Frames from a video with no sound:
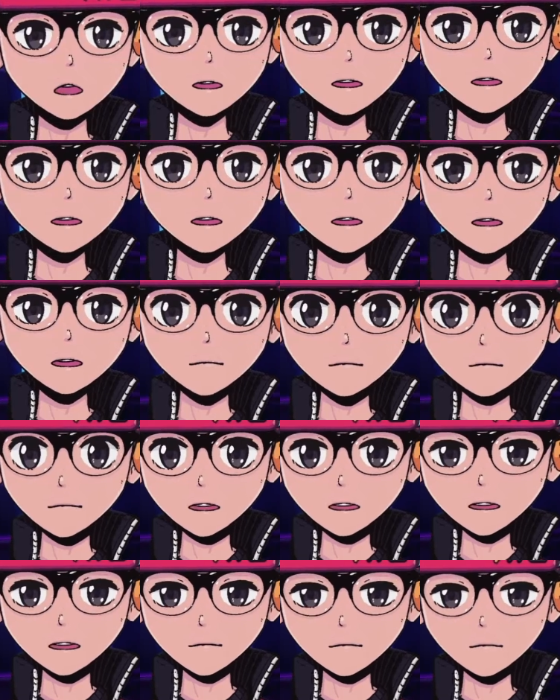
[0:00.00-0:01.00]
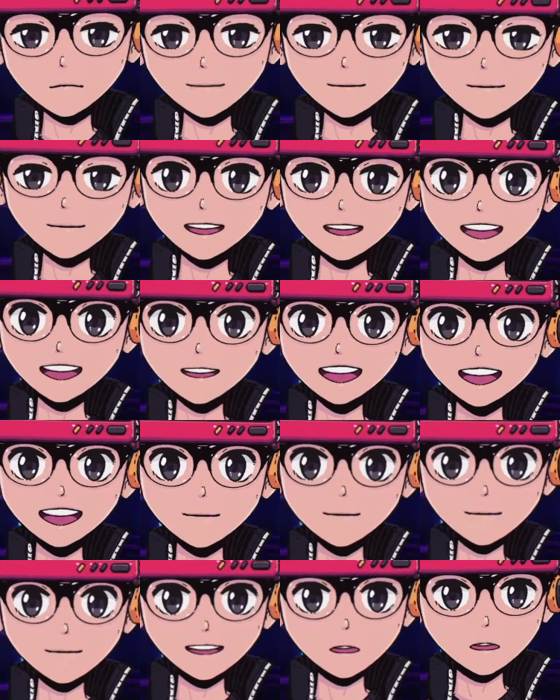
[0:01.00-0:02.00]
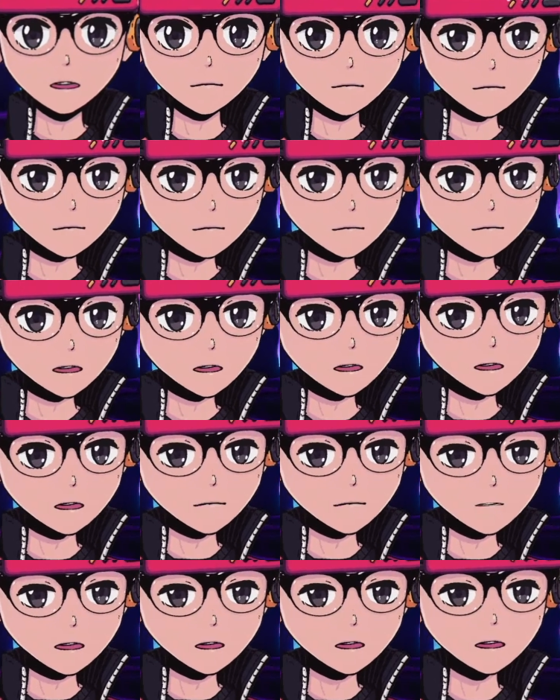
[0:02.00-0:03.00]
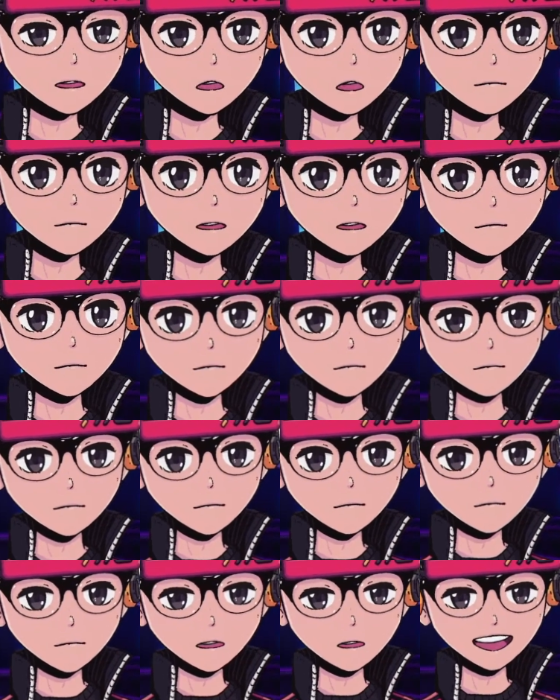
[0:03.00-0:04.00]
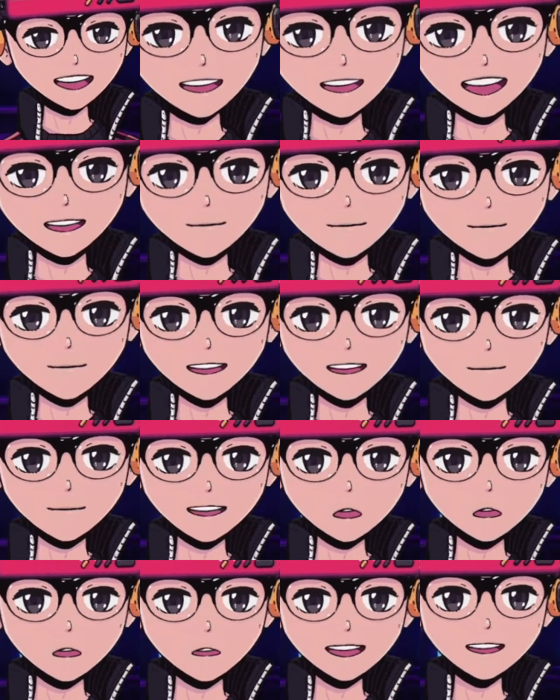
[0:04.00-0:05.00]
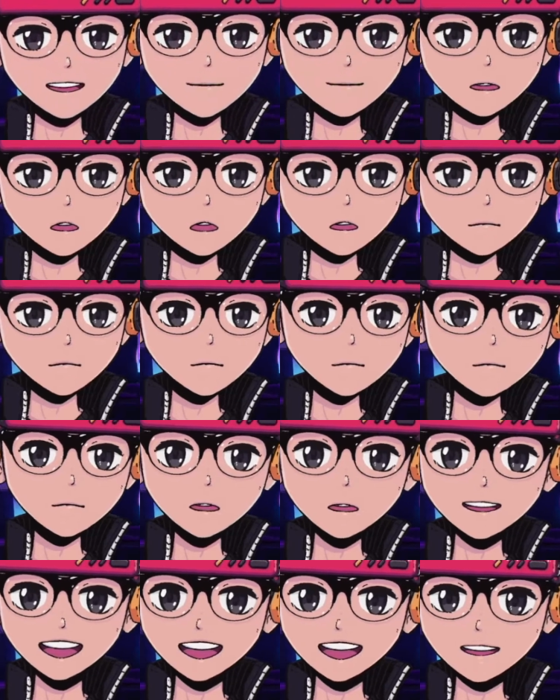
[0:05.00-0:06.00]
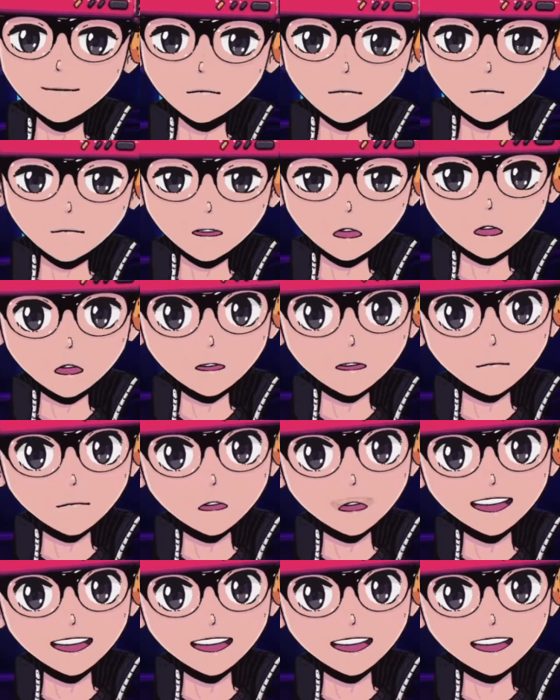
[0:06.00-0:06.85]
my own was going to be really painful. So I shelved them. Thankfully, Ronnie and Smorgs reached out, which helped